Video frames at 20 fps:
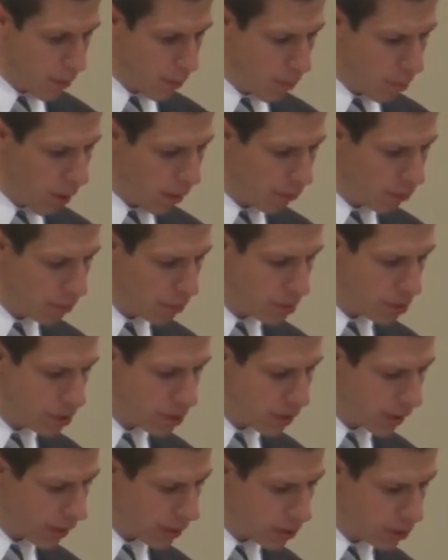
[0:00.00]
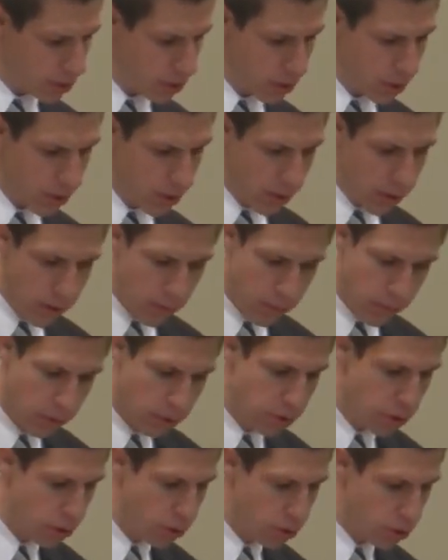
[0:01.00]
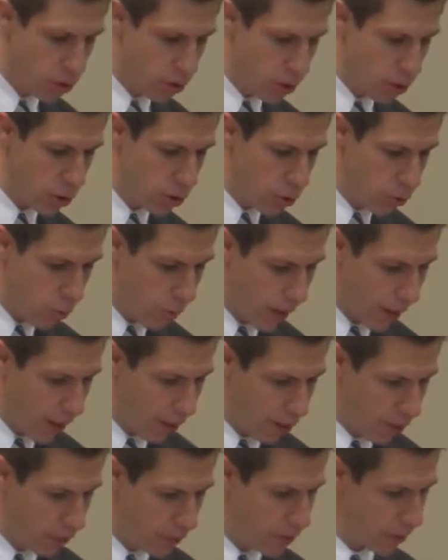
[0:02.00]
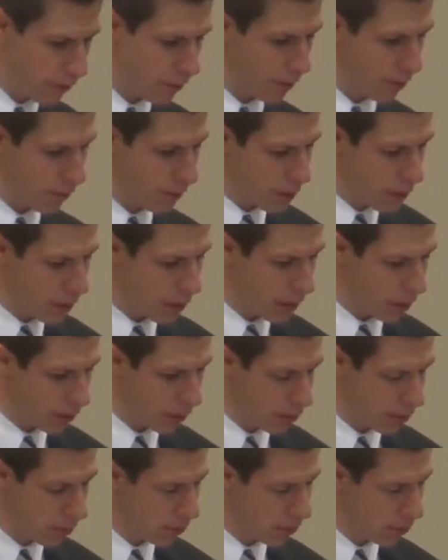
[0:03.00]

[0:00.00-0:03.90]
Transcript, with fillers: Proverbs 6, verses 12 to 15.